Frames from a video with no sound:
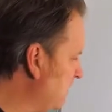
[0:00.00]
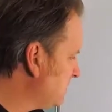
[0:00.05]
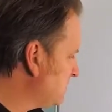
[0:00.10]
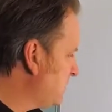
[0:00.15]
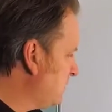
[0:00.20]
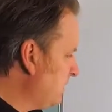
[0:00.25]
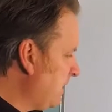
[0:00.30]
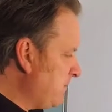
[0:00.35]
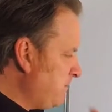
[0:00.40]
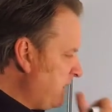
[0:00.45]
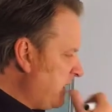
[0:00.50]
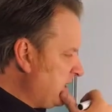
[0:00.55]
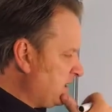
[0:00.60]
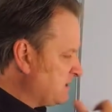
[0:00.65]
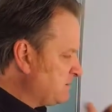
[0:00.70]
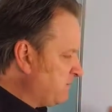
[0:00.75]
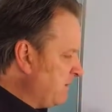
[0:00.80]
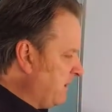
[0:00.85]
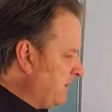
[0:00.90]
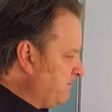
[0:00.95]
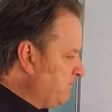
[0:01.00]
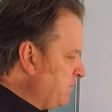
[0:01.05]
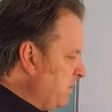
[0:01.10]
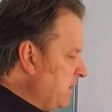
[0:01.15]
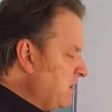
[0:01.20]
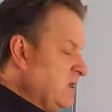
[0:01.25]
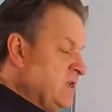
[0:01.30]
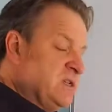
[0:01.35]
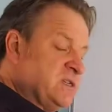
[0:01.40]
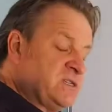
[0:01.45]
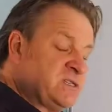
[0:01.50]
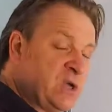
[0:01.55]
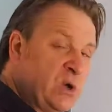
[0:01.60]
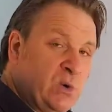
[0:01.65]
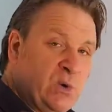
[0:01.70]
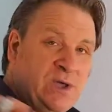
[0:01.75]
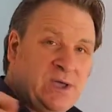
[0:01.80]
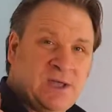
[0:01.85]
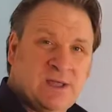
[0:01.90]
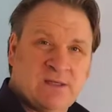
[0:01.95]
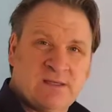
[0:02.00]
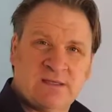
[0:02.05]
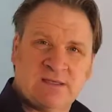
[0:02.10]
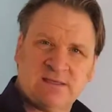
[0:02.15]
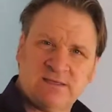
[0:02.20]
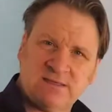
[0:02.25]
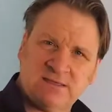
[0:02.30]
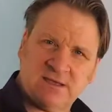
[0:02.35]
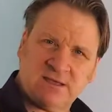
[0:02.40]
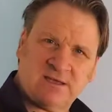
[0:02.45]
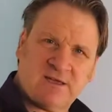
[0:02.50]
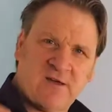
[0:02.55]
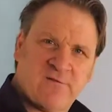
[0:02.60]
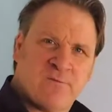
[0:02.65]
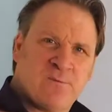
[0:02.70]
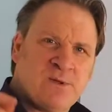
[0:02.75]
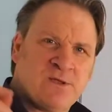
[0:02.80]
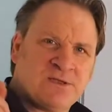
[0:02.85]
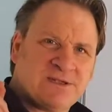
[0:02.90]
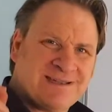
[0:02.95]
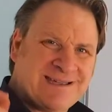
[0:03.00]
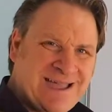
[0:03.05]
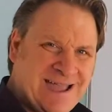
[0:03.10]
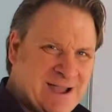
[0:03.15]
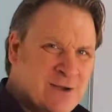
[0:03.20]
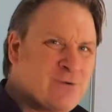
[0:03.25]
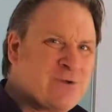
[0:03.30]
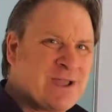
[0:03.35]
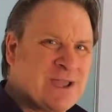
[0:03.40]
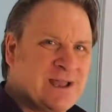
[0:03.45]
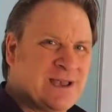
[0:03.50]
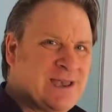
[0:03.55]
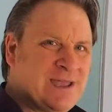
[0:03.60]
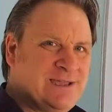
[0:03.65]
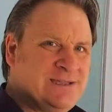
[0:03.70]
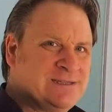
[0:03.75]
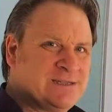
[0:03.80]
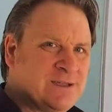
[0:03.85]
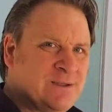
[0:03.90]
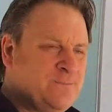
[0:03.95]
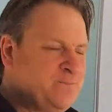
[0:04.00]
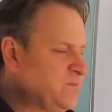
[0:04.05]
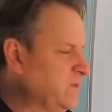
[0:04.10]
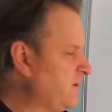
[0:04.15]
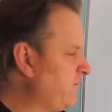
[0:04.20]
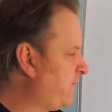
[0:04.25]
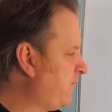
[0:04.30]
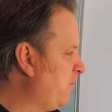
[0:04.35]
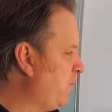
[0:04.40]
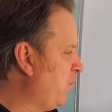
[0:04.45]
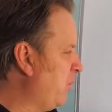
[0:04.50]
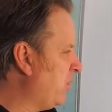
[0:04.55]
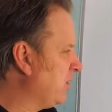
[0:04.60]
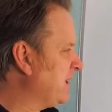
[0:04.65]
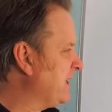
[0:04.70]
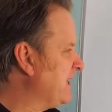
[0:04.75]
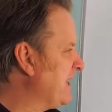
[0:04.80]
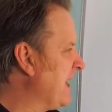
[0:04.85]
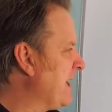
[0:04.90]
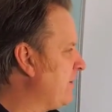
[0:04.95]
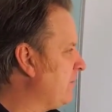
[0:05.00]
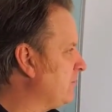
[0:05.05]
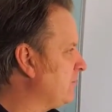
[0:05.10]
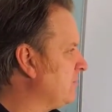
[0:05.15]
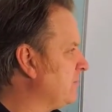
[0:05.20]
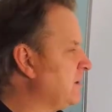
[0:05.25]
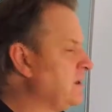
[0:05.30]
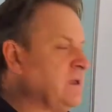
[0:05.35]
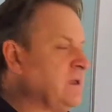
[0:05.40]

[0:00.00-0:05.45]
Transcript: So let me explain. So the government calculator for working out